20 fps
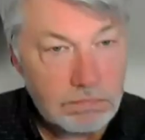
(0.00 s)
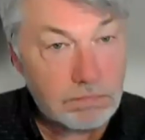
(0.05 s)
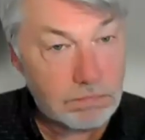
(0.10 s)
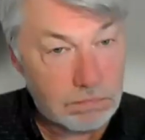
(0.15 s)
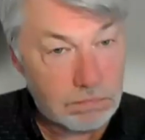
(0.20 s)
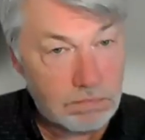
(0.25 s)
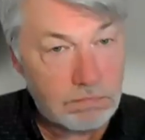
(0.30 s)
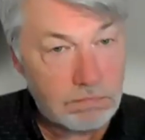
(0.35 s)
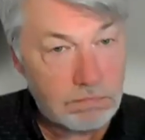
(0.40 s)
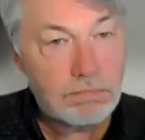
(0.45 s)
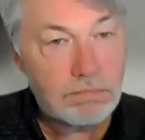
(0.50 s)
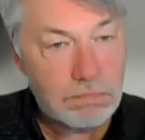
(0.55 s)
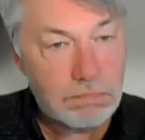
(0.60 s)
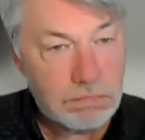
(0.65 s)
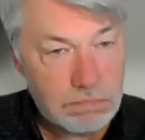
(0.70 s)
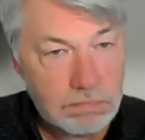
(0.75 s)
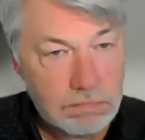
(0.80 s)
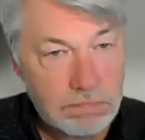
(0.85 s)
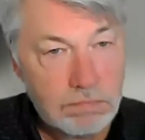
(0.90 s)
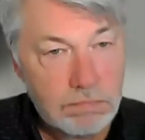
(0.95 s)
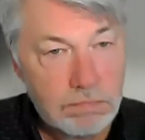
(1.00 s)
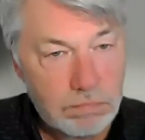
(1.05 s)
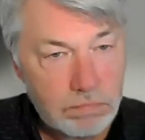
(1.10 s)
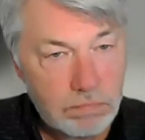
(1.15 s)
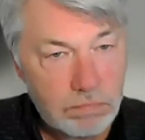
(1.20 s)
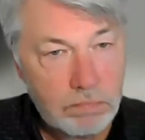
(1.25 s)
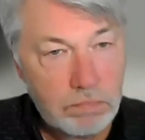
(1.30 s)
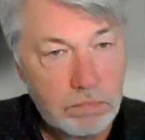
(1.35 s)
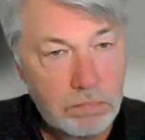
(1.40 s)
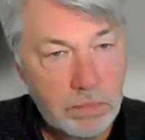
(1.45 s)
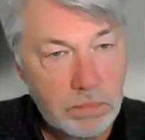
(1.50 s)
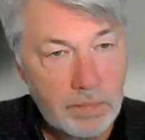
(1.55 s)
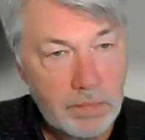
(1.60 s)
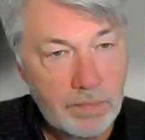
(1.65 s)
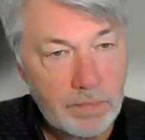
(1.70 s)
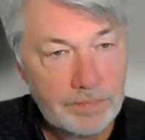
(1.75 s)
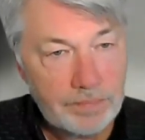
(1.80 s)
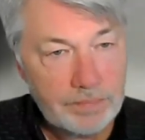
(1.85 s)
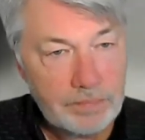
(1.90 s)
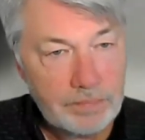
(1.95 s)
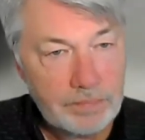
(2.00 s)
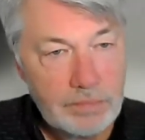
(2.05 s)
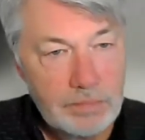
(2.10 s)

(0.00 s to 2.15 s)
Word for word: because if you have that understanding